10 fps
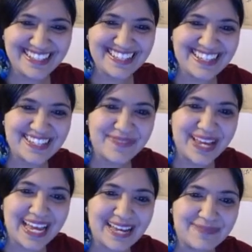It's my
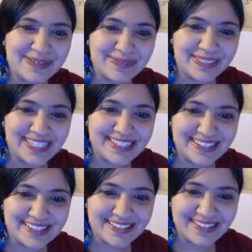happy
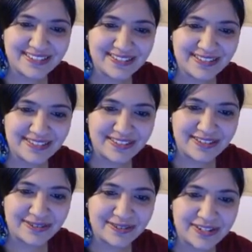place.
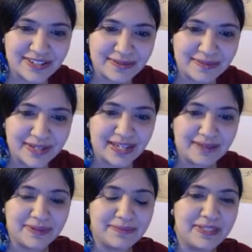Stories are my
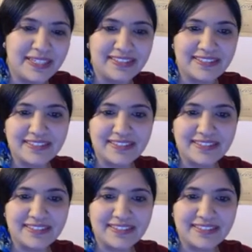happy place.